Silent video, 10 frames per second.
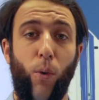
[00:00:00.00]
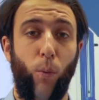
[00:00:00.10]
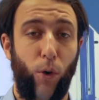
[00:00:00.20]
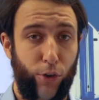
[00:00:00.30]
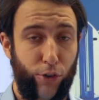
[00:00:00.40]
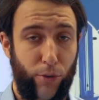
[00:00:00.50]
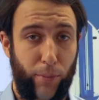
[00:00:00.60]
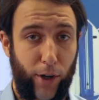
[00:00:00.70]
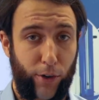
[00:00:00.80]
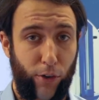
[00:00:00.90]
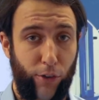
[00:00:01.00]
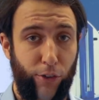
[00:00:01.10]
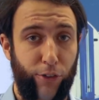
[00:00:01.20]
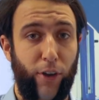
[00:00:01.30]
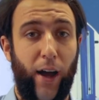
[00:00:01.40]
100
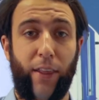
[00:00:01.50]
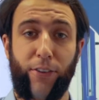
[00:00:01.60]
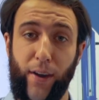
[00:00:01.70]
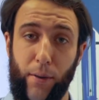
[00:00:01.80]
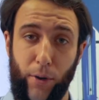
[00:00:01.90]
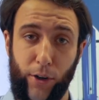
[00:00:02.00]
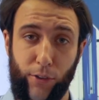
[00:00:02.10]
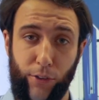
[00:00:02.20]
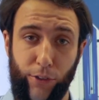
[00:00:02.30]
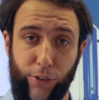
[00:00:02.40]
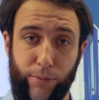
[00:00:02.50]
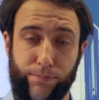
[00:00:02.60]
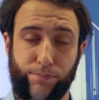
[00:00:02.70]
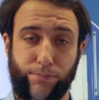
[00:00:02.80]
microns and 10 microns.